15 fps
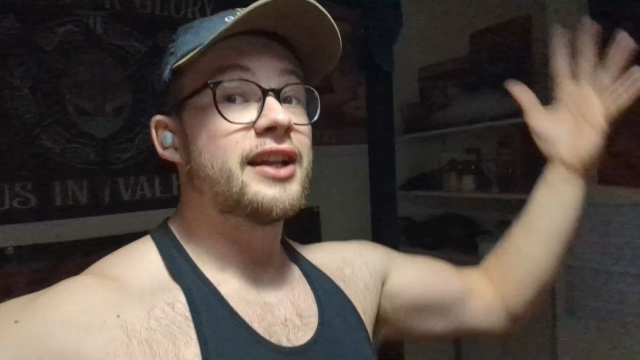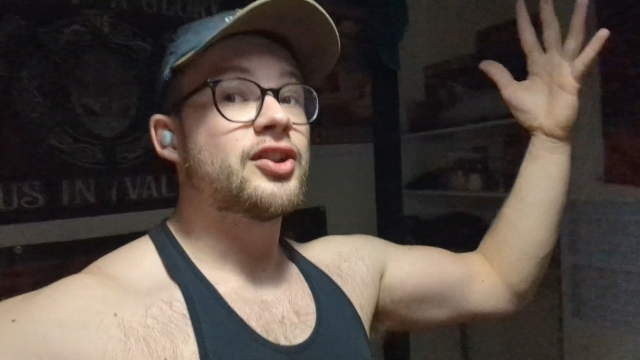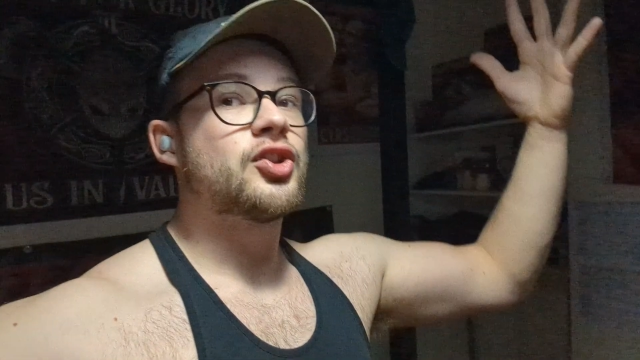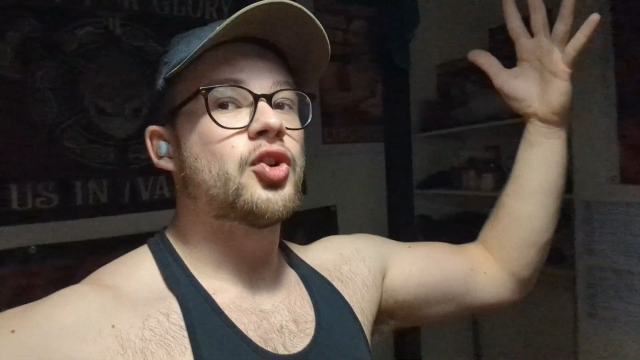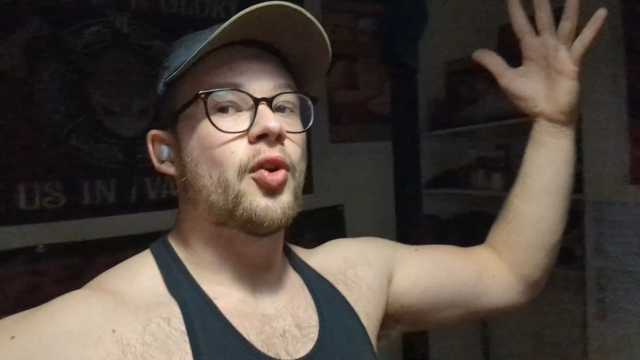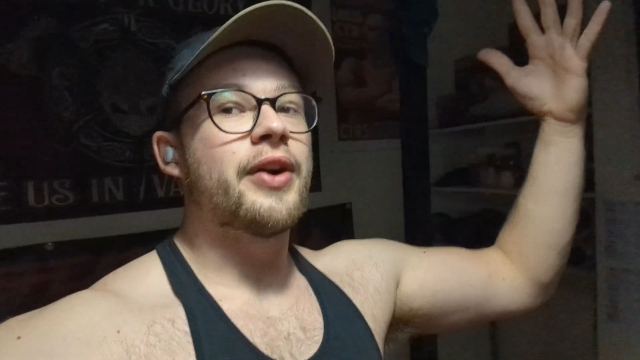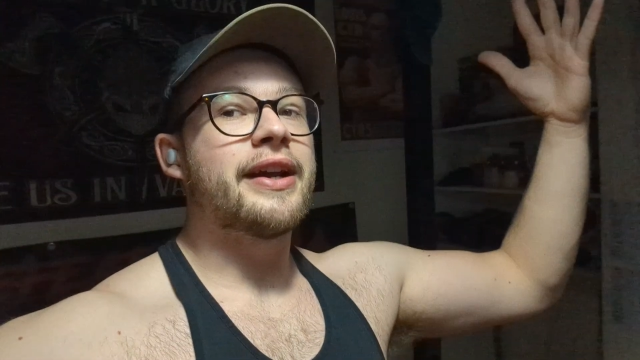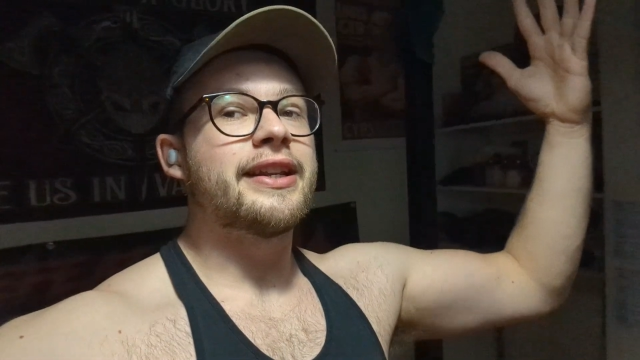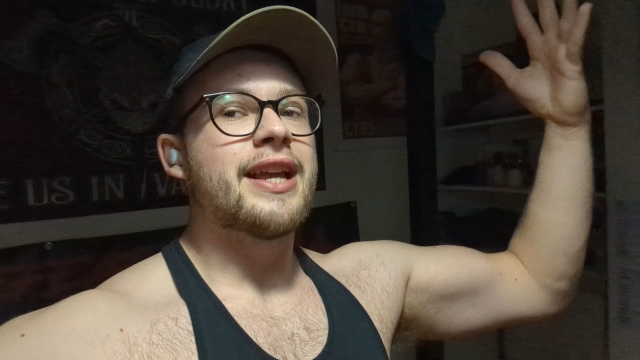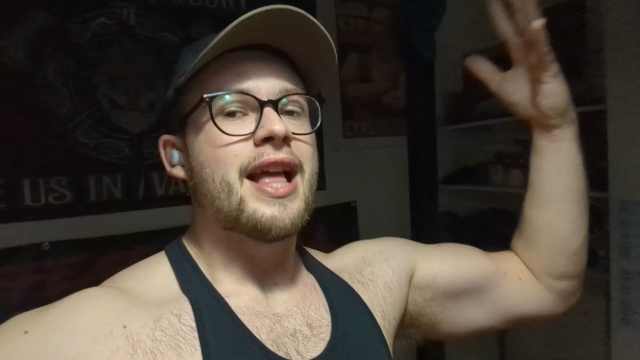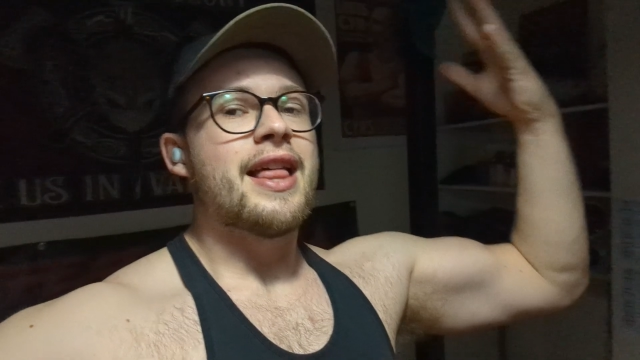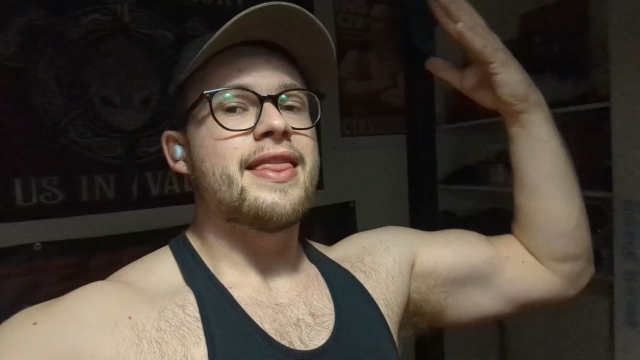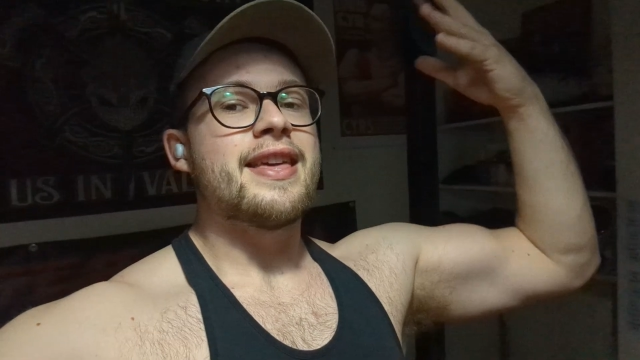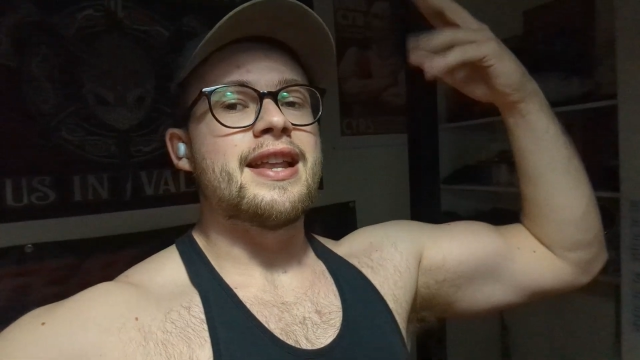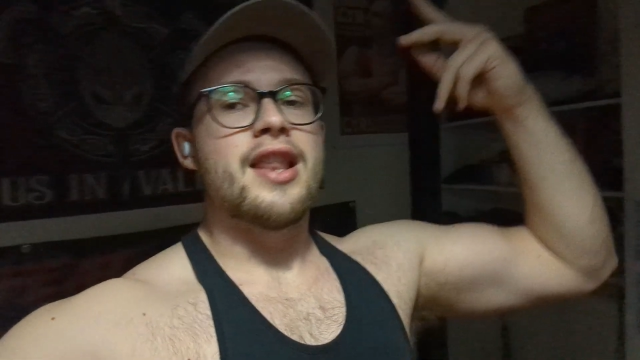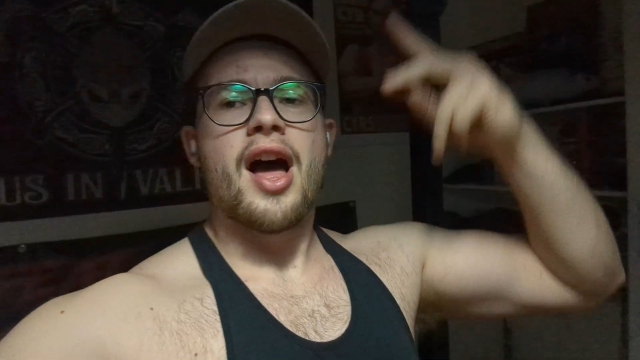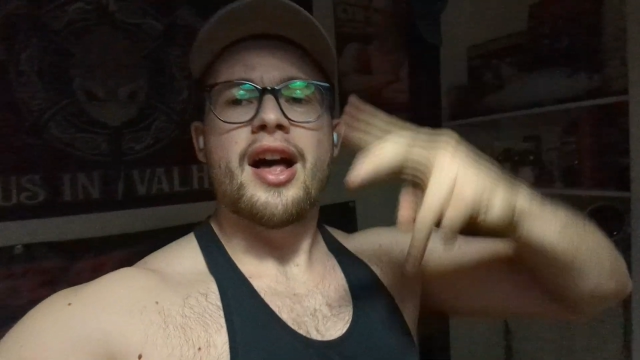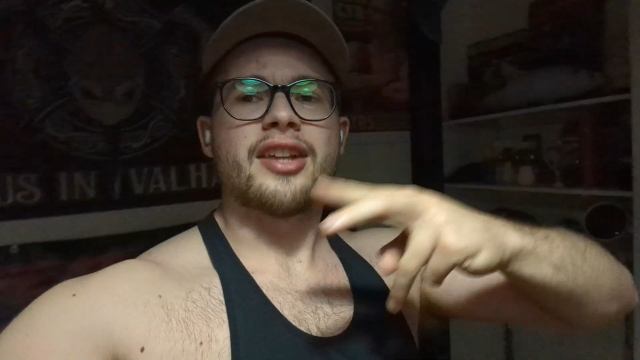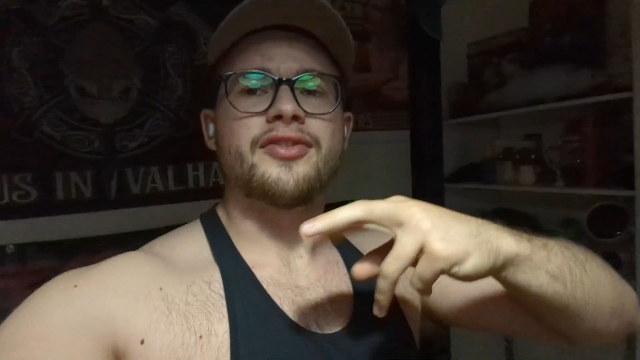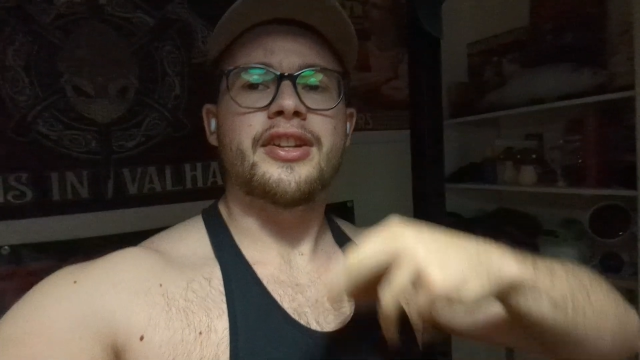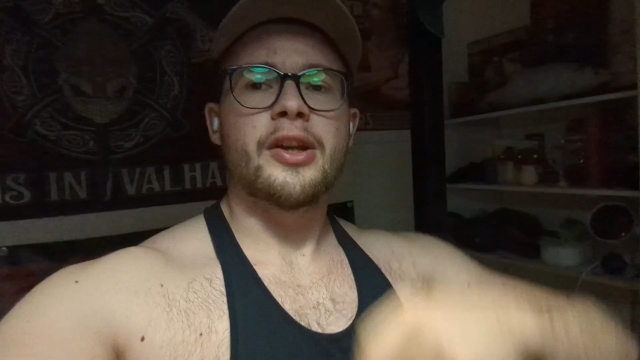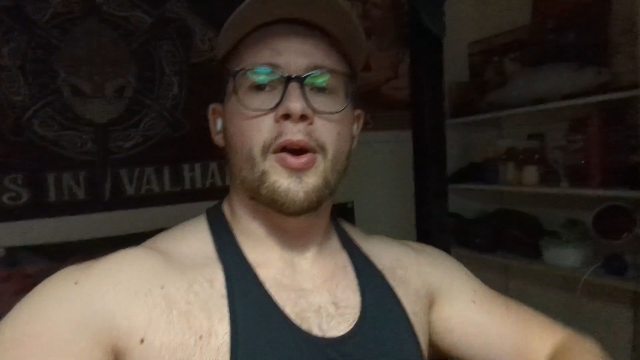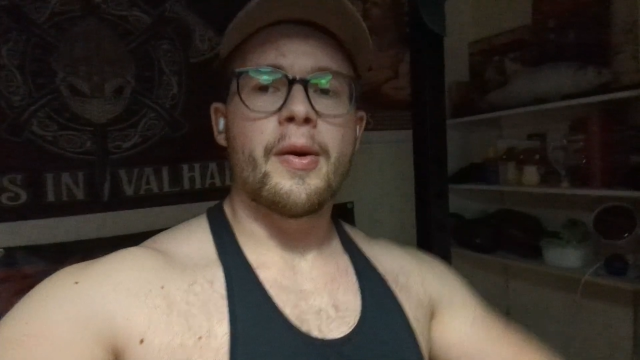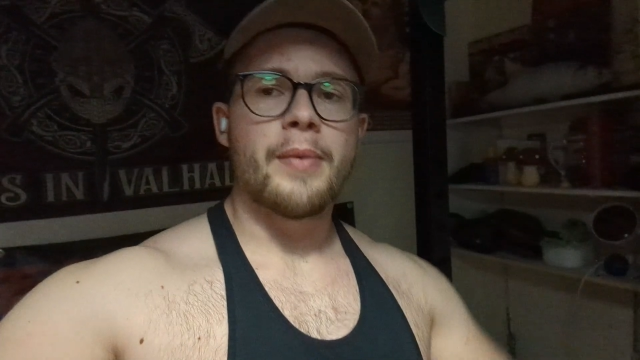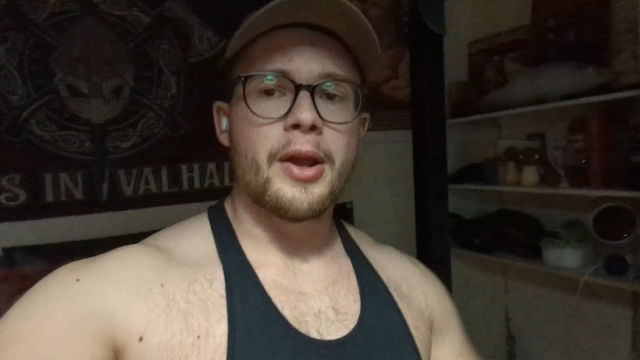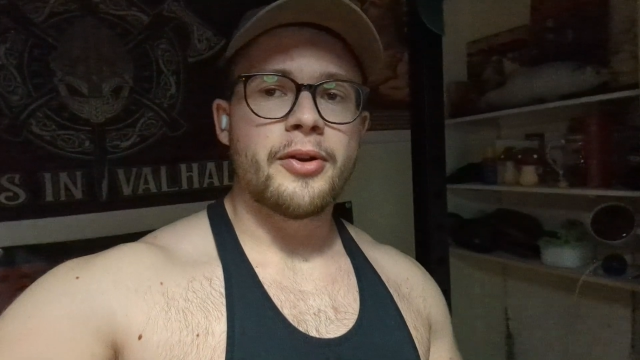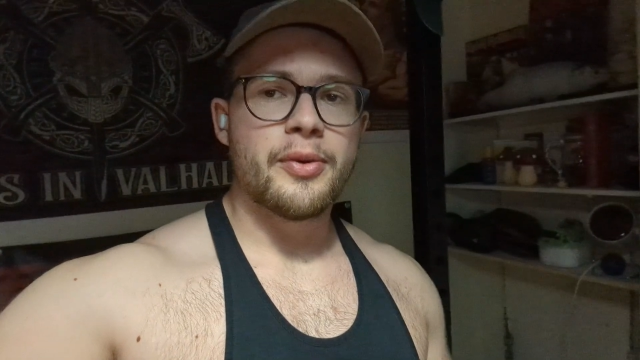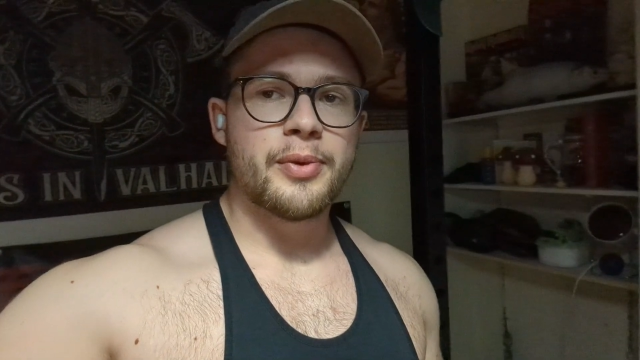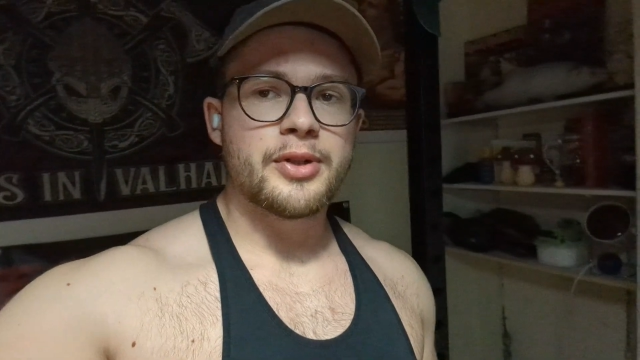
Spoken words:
enjoyed the last video uploaded,